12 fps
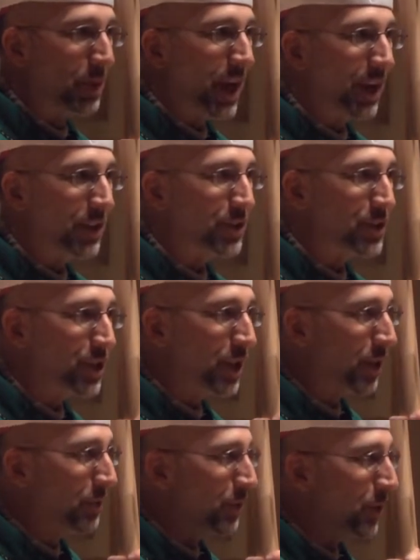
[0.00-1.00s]
back the
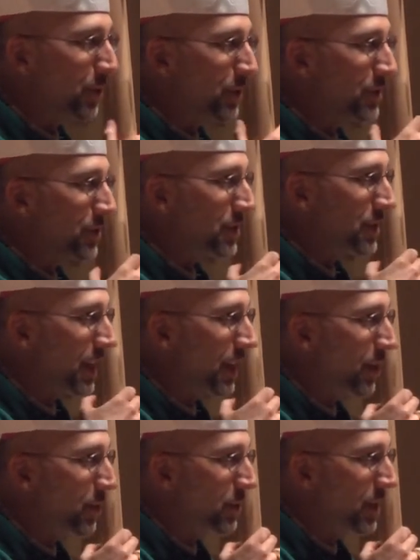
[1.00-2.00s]
chair for her to sit
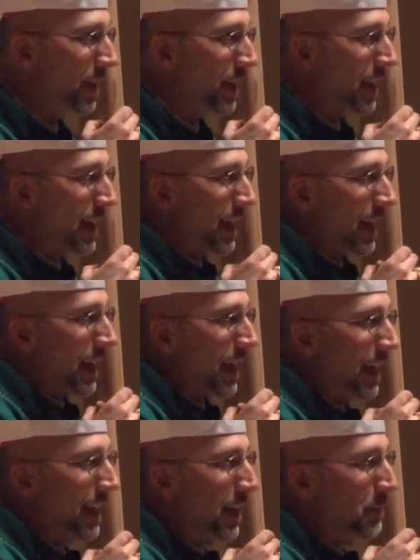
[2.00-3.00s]
down,
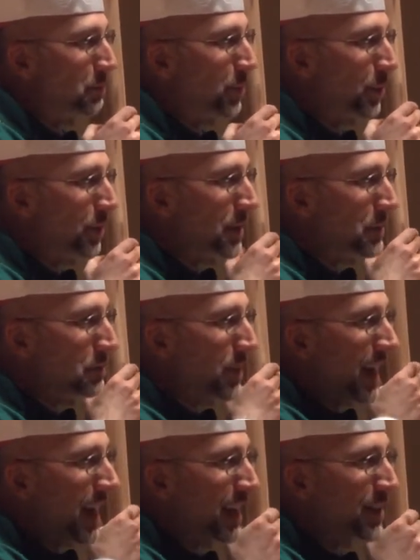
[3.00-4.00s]
and I pulled it
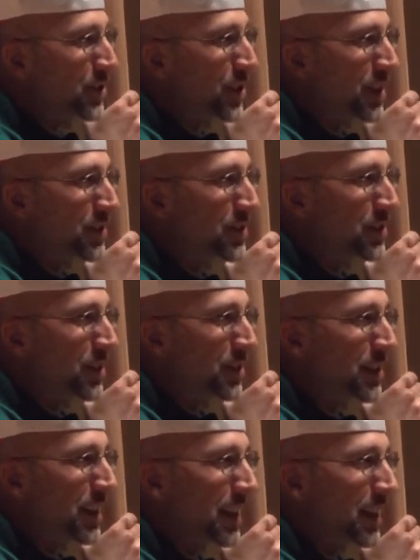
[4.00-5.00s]
back just a
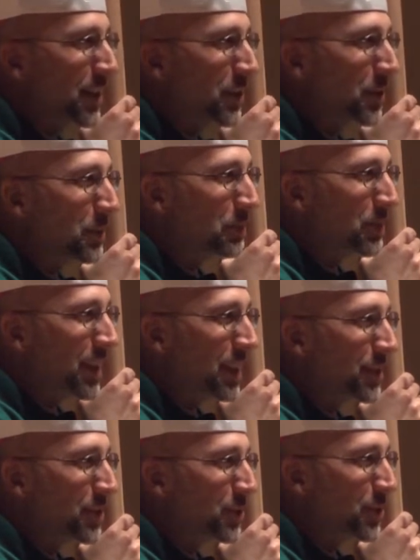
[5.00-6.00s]
little
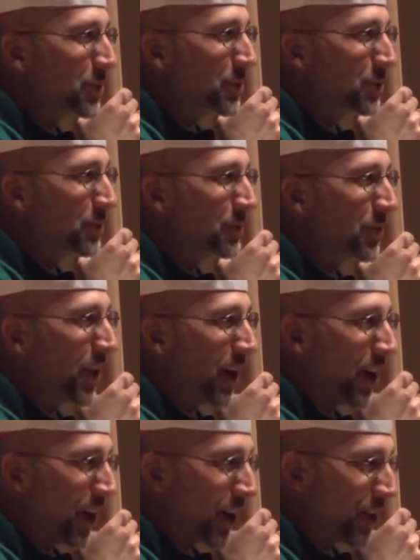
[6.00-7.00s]
bit too
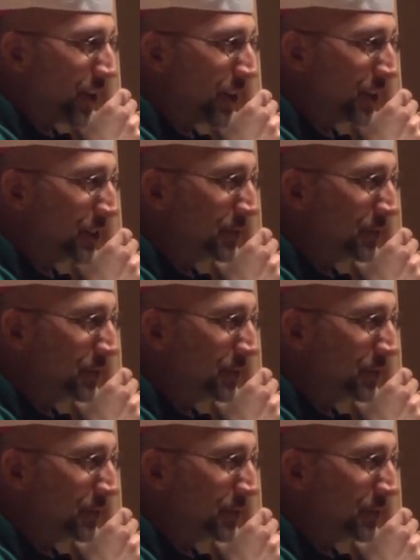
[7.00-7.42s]
far.